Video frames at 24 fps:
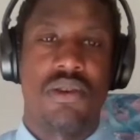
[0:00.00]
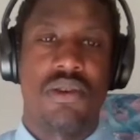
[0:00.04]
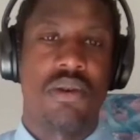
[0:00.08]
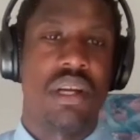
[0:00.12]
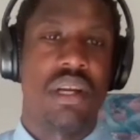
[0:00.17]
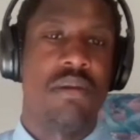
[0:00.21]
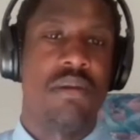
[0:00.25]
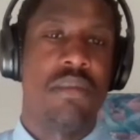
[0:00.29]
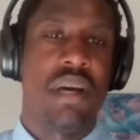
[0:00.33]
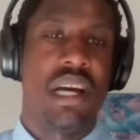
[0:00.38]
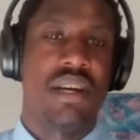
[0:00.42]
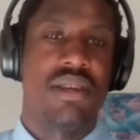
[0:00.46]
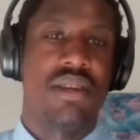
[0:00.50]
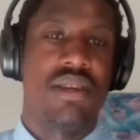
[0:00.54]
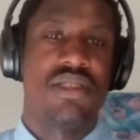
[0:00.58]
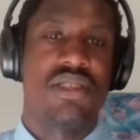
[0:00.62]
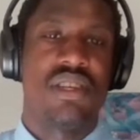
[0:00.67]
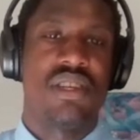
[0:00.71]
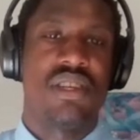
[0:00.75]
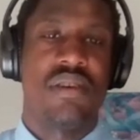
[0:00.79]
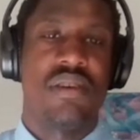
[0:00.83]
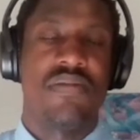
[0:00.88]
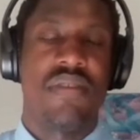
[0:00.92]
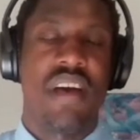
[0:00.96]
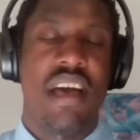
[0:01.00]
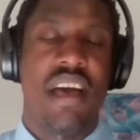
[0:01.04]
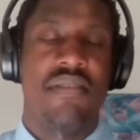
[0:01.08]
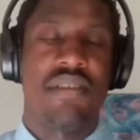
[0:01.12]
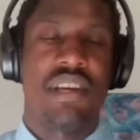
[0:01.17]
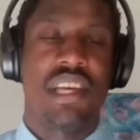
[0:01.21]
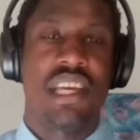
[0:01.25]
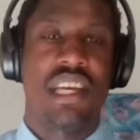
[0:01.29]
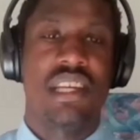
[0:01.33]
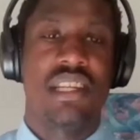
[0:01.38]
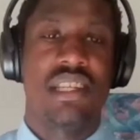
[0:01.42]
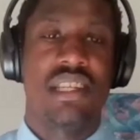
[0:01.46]
Green Mountain
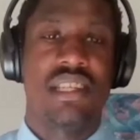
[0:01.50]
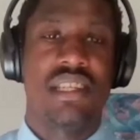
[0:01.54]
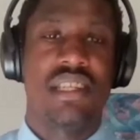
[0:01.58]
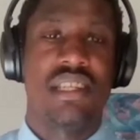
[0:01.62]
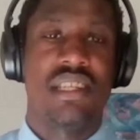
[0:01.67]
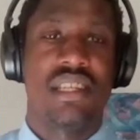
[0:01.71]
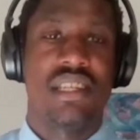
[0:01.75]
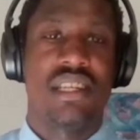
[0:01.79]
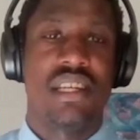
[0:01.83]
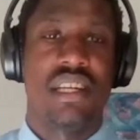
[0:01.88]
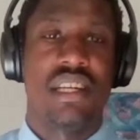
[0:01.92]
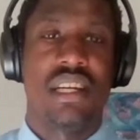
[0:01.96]
Self-Advocates.